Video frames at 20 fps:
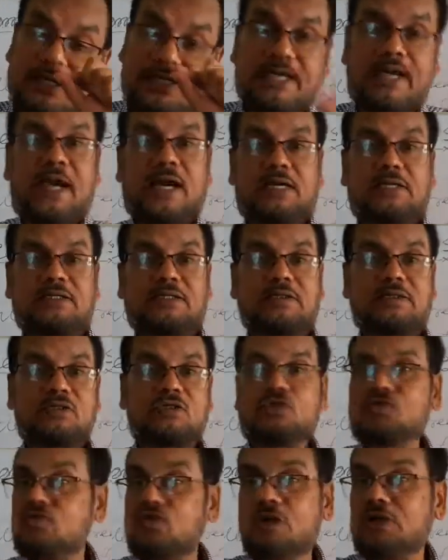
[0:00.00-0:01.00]
hard,
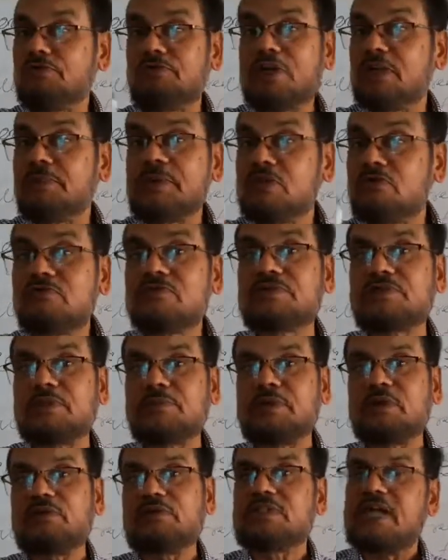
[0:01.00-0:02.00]
do not will be used,
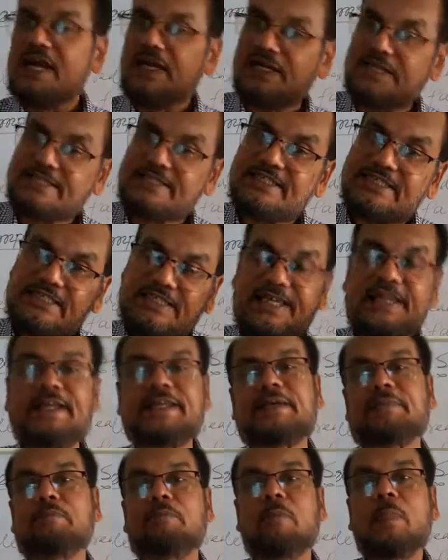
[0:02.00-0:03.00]
because unless is
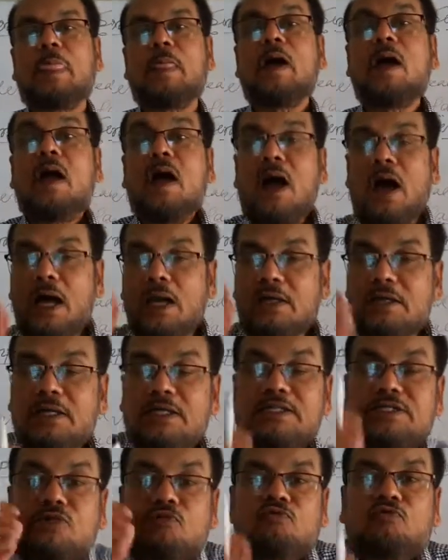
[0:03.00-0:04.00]
negative.
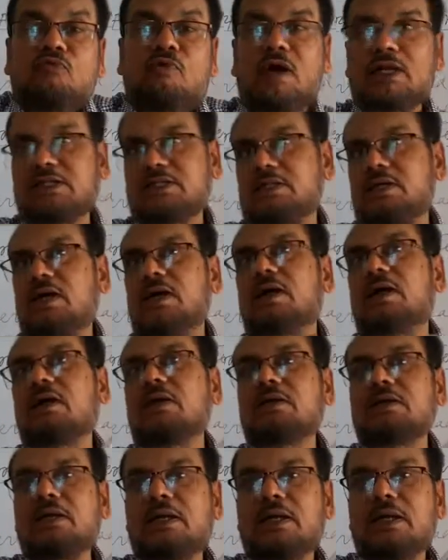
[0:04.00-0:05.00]
Unless you work
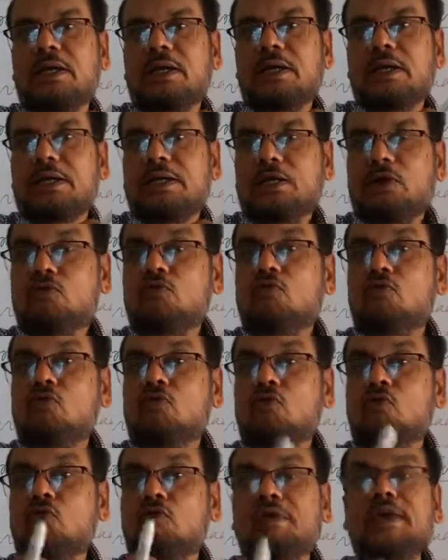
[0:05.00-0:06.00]
hard, you
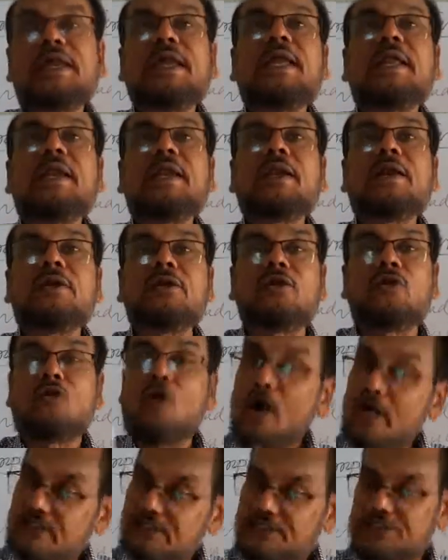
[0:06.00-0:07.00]
will
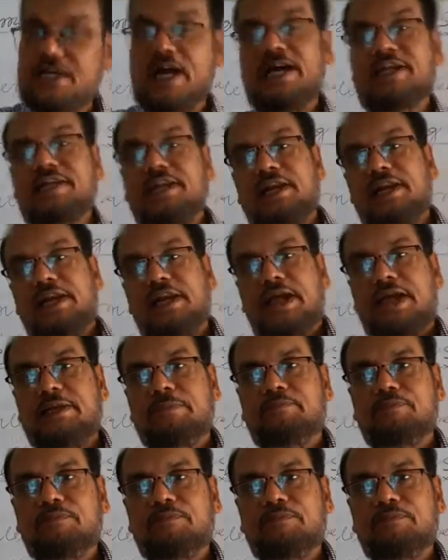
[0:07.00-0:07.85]
not shine in life.